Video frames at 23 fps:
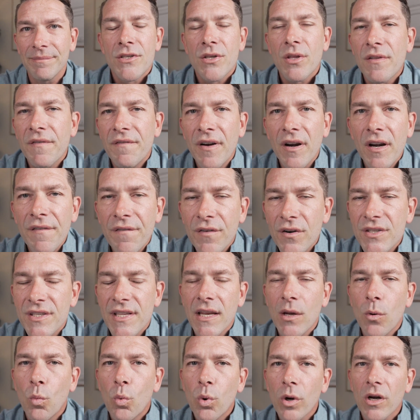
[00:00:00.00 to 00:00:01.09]
So the very first
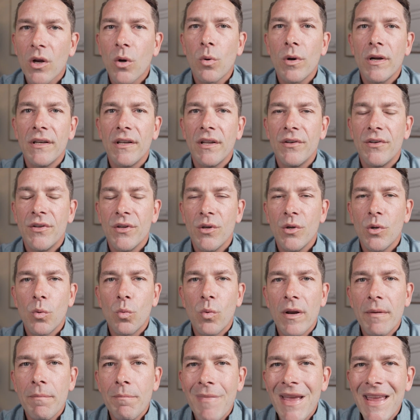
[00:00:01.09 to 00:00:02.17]
thing we're going to do
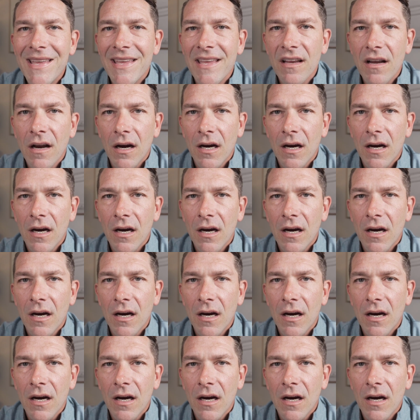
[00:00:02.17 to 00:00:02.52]
when making